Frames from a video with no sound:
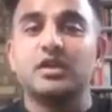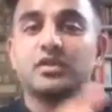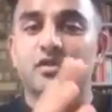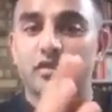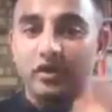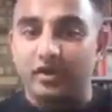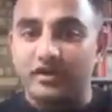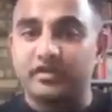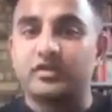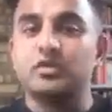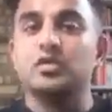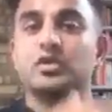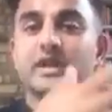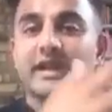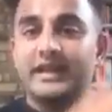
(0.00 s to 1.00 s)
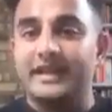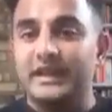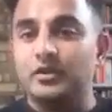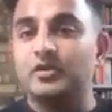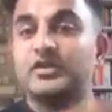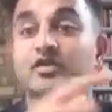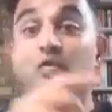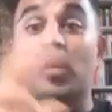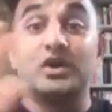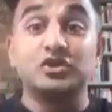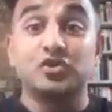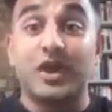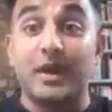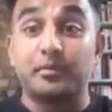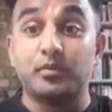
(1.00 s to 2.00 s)
so they're excluded. They do this one
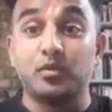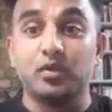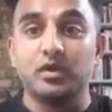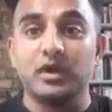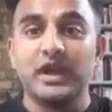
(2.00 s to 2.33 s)
drop rule.